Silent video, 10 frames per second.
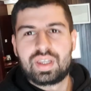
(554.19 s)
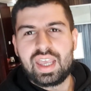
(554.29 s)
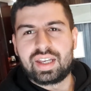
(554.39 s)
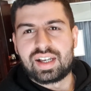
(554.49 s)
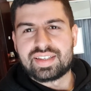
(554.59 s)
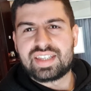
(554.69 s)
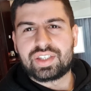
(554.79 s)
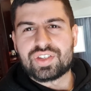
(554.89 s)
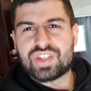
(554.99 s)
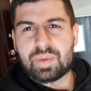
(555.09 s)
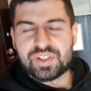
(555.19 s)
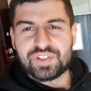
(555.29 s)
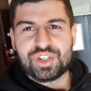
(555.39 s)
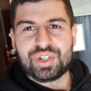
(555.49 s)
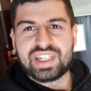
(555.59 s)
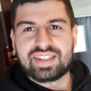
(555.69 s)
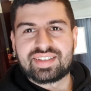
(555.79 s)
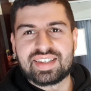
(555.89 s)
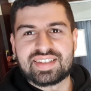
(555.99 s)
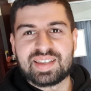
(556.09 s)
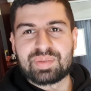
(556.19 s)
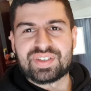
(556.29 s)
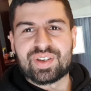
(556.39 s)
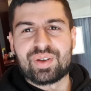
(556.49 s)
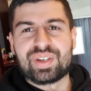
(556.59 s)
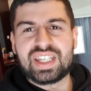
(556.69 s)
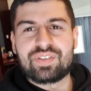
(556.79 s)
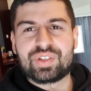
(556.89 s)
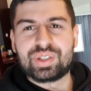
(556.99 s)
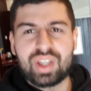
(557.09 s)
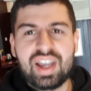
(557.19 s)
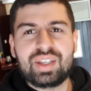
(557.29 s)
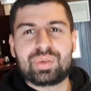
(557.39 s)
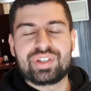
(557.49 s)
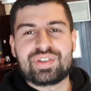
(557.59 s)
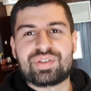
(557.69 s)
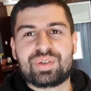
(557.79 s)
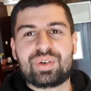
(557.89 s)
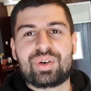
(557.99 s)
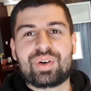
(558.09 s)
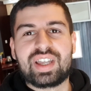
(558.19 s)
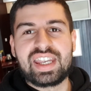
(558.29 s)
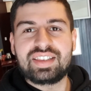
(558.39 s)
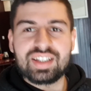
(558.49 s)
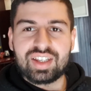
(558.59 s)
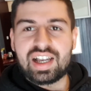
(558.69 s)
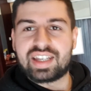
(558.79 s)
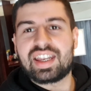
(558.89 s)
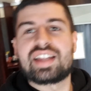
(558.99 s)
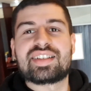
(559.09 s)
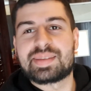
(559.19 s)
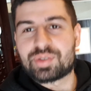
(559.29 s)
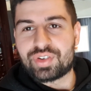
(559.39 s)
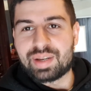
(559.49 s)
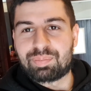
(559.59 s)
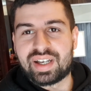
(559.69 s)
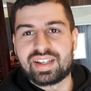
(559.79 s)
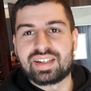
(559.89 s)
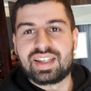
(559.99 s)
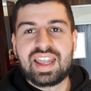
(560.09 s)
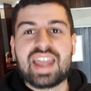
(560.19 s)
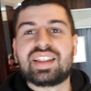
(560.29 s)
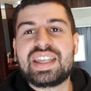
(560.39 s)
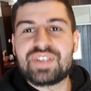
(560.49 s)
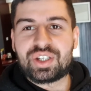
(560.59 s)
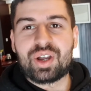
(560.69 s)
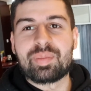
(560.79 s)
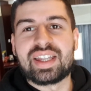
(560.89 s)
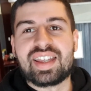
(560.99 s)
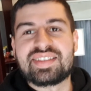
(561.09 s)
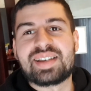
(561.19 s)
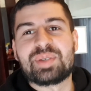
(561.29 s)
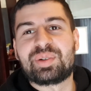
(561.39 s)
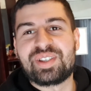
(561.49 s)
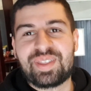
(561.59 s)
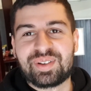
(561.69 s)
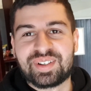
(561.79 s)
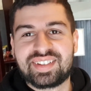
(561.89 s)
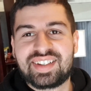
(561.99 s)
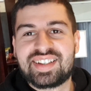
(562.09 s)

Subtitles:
Hey guys, thank you so much for tuning into this episode. If you liked what you saw, hit the like and the subscribe button and leave a comment and tell me what you thought.